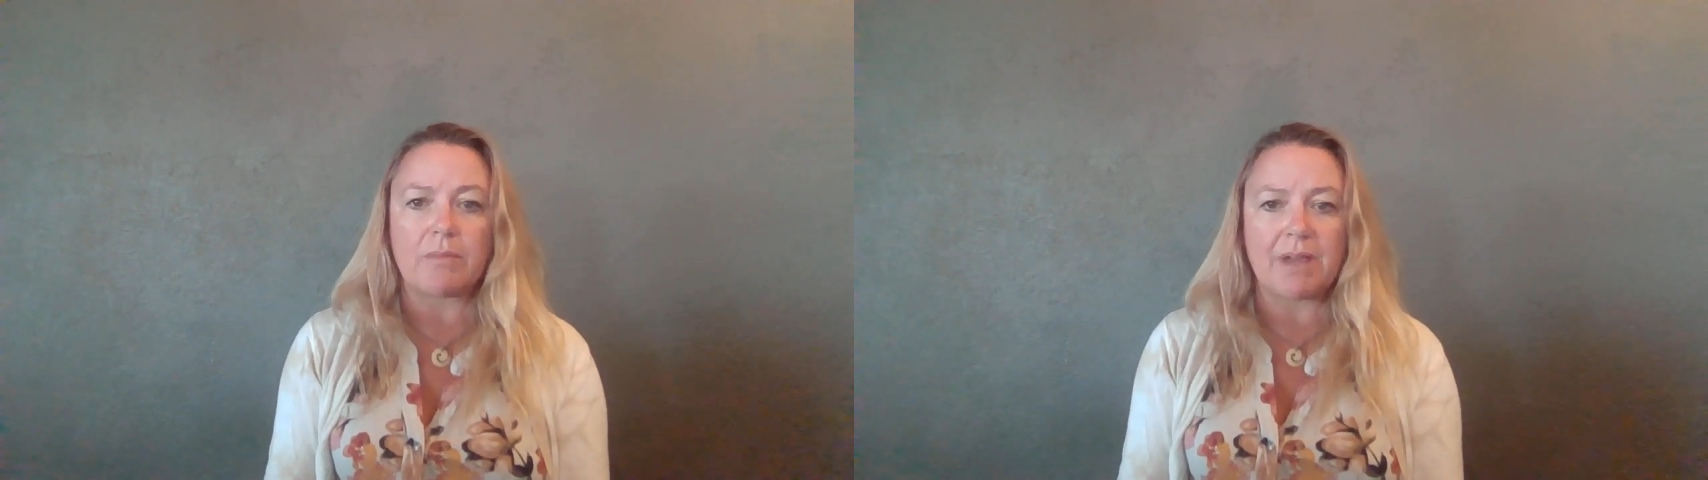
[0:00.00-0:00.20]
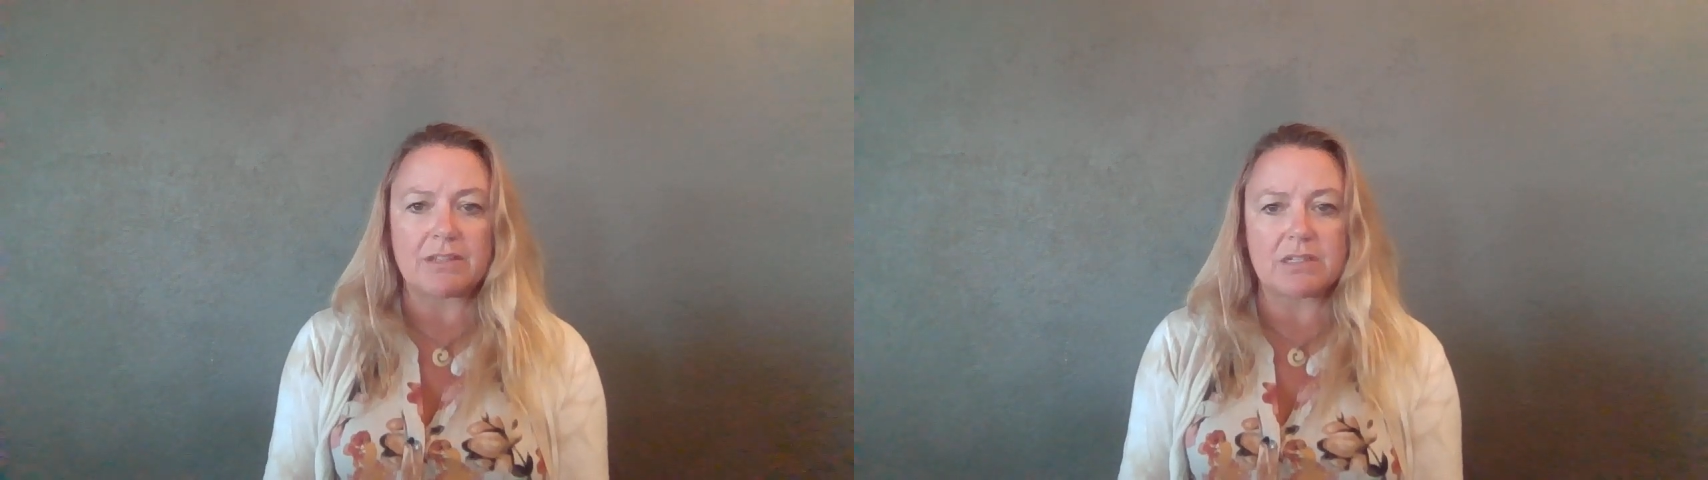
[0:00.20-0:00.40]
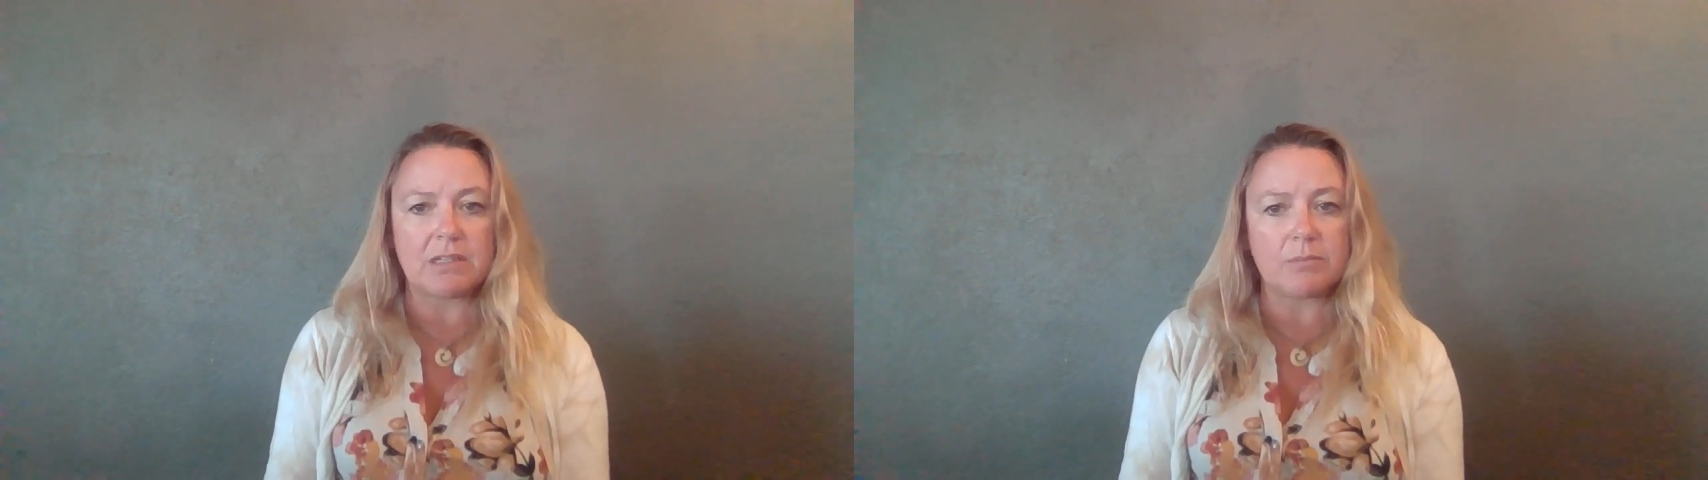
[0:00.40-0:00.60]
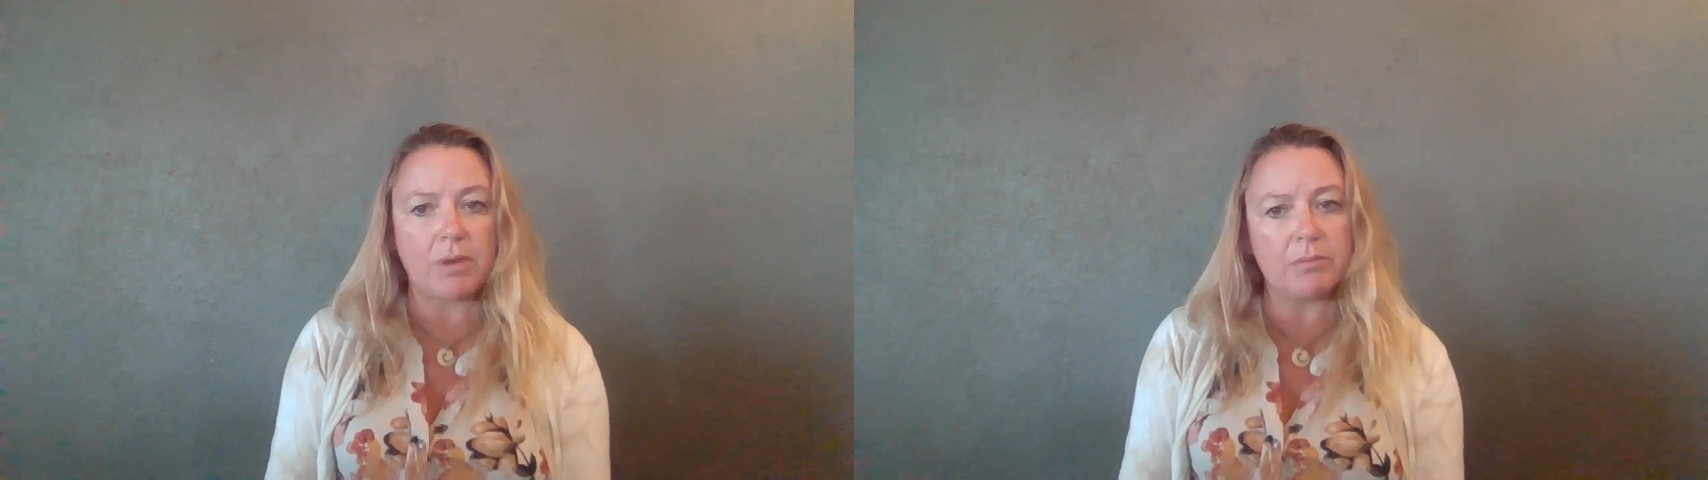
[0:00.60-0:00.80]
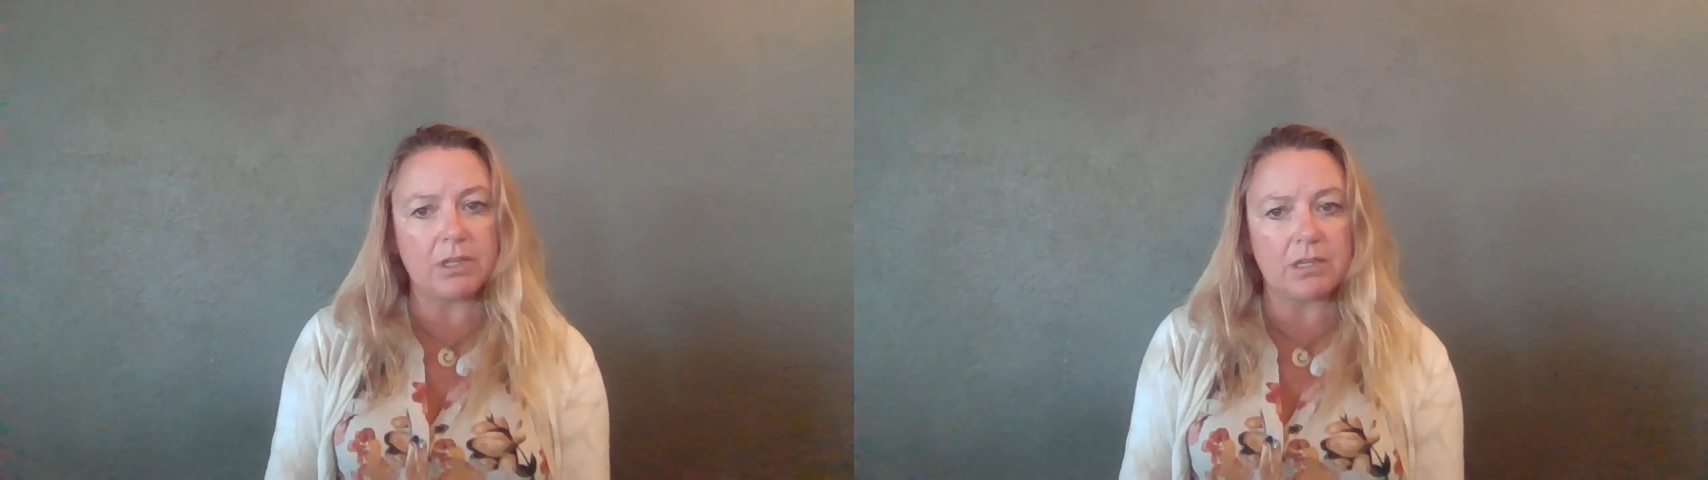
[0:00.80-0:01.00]
a mask in
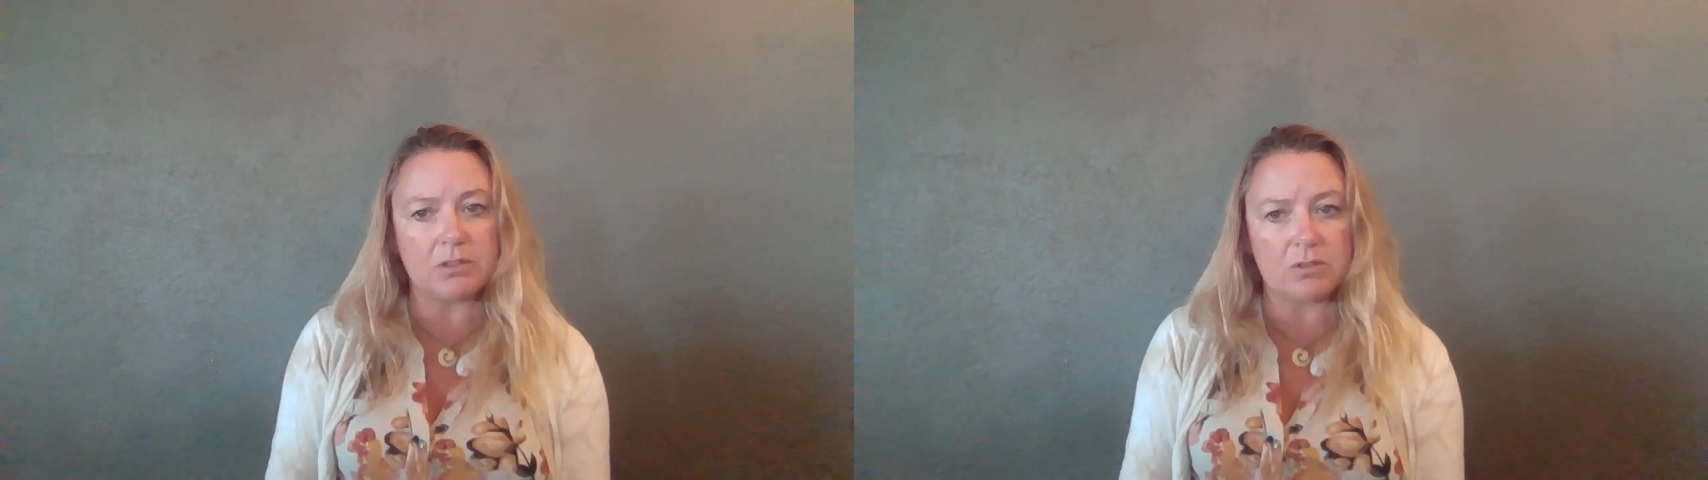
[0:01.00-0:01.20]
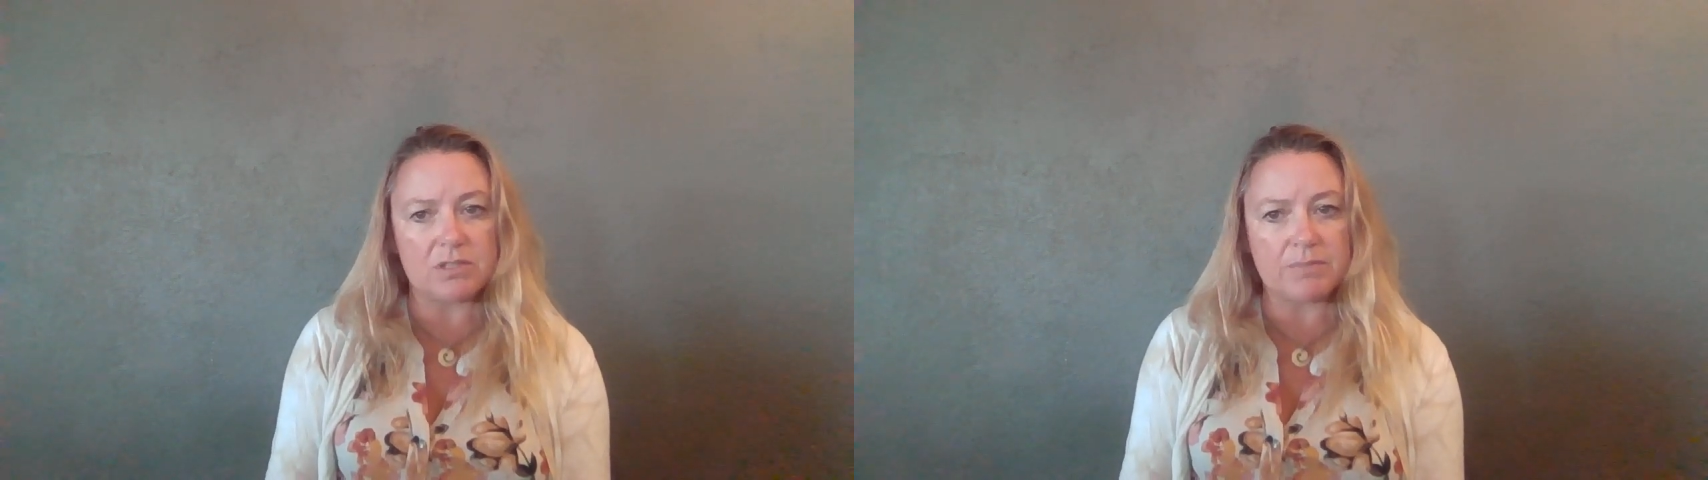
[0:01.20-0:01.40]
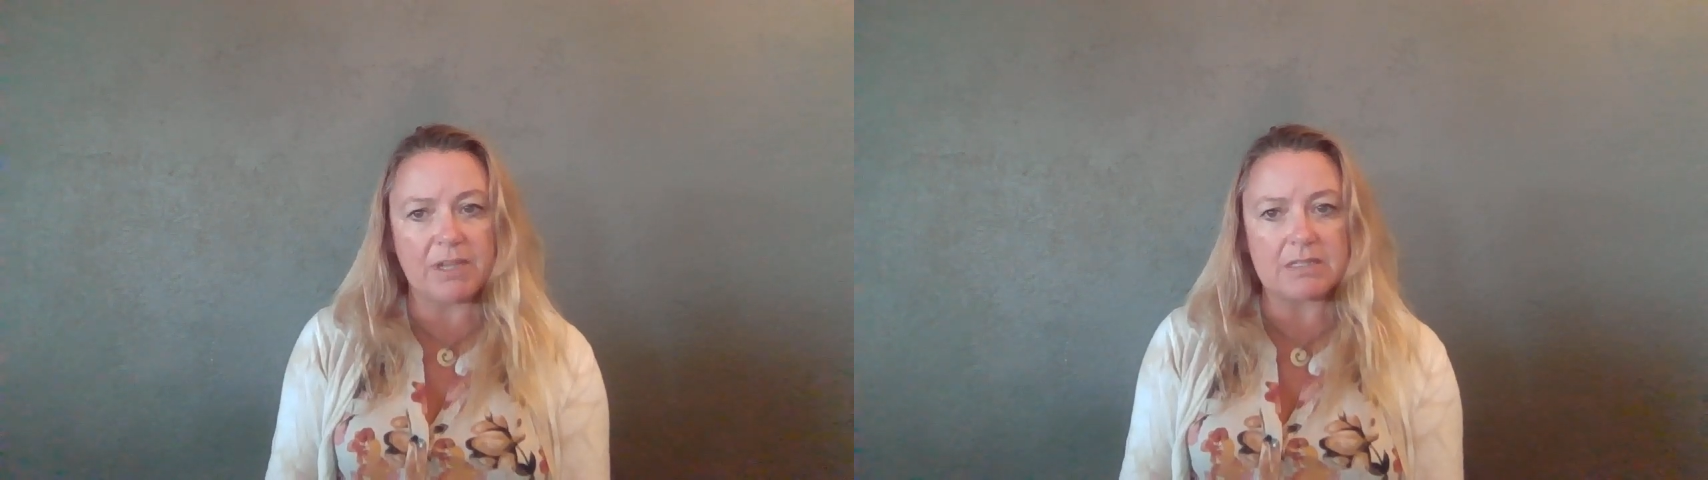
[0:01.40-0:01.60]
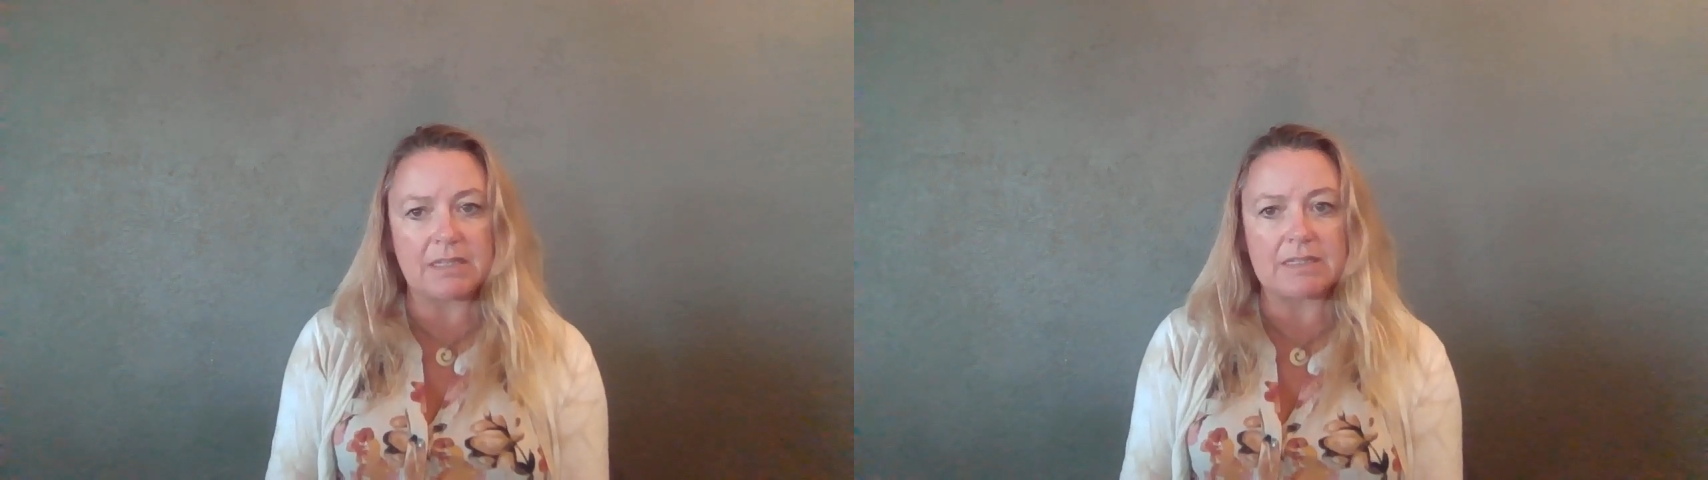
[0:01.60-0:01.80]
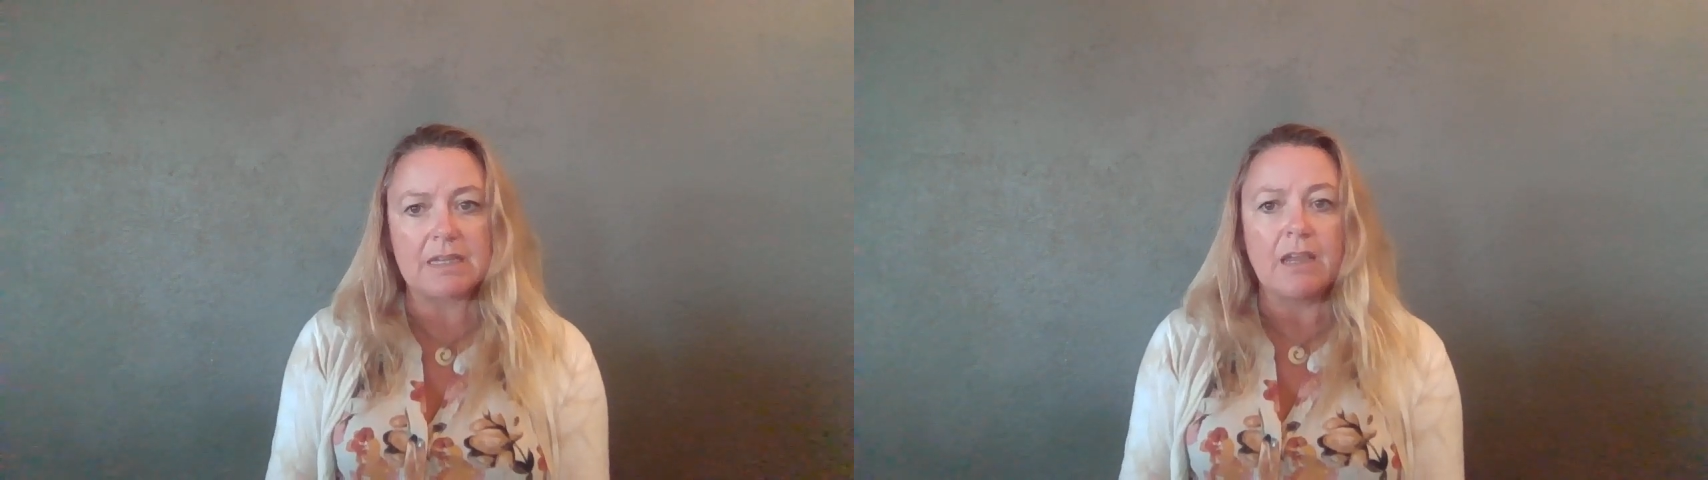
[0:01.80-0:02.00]
public indoor
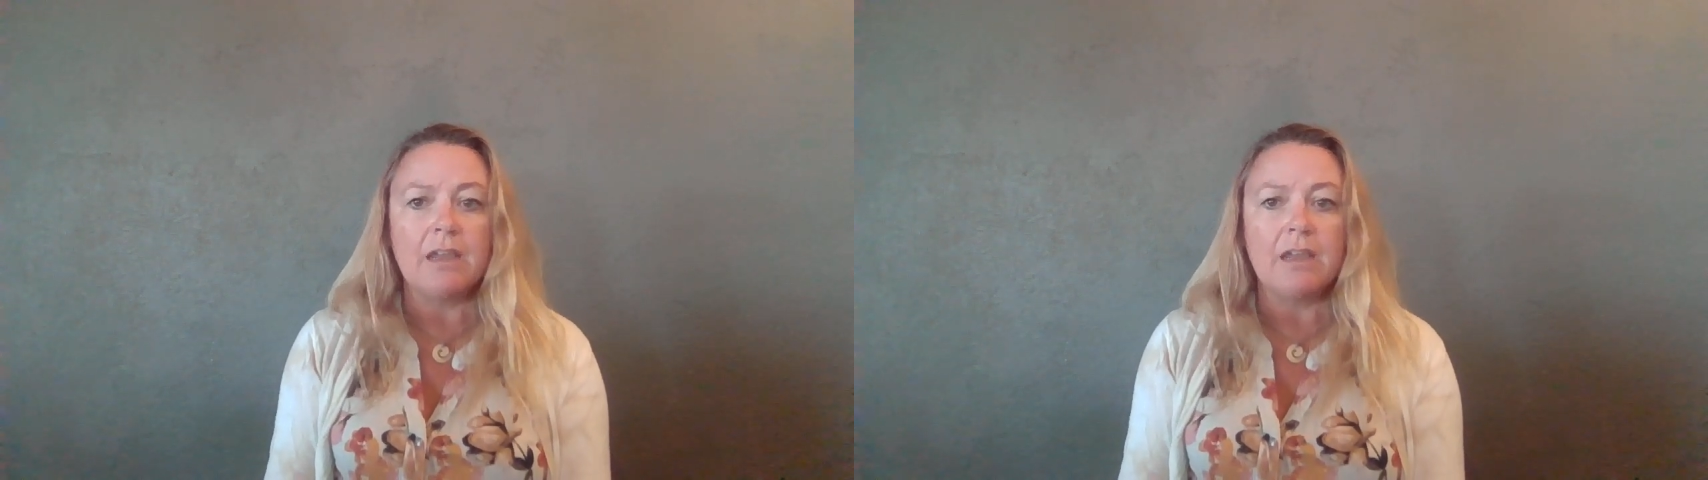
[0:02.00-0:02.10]
spaces